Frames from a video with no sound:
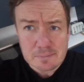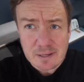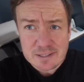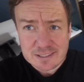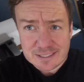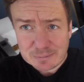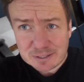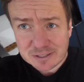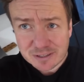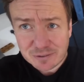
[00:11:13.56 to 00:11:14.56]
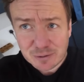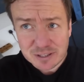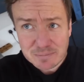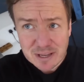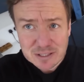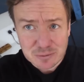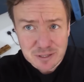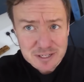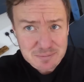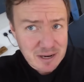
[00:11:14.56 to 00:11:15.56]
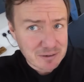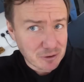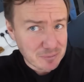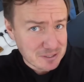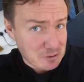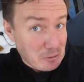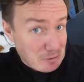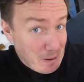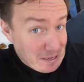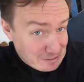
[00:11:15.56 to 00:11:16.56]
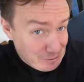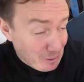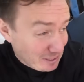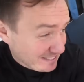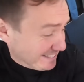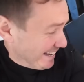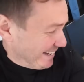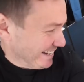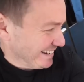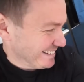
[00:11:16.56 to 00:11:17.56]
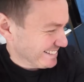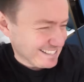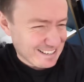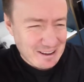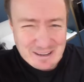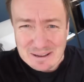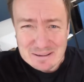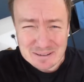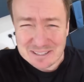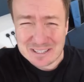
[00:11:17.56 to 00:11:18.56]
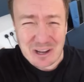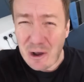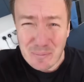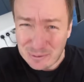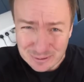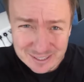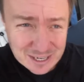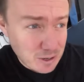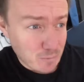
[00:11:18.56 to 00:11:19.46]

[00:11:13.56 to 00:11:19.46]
Basically because I feel like the metal that it's made from is not the best quality. It's just like, it's cardboard.